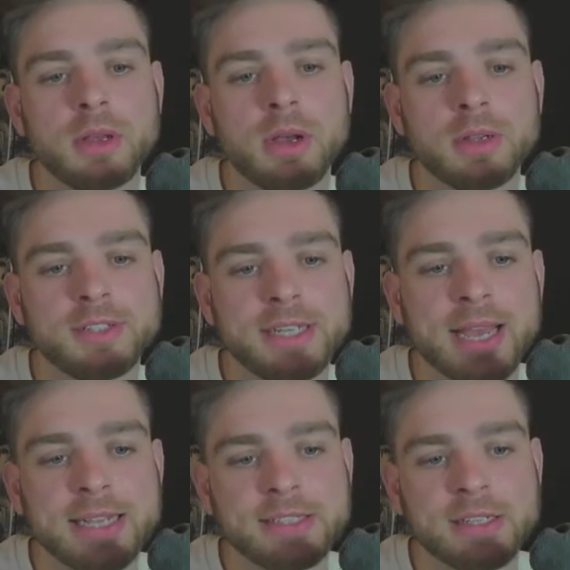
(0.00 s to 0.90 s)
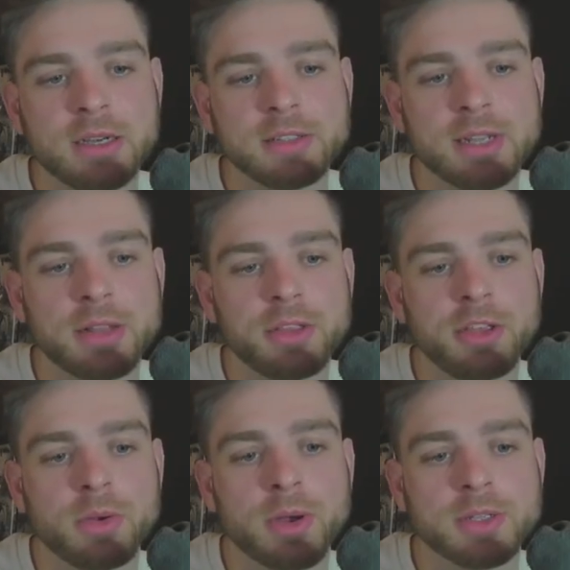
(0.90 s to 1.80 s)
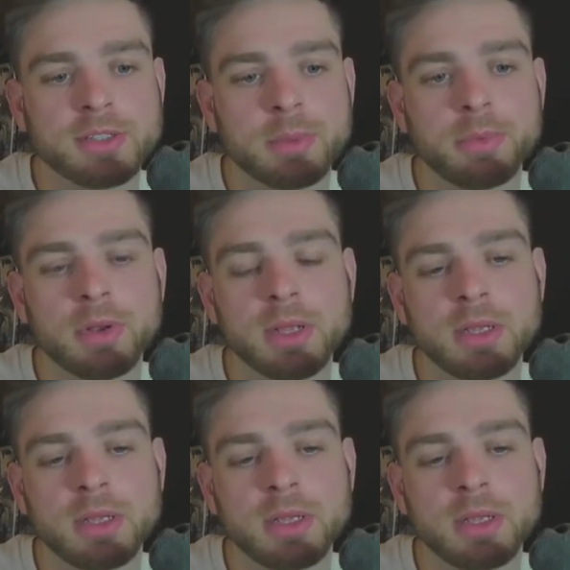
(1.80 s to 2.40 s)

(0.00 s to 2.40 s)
I see AC are selling the QR separately.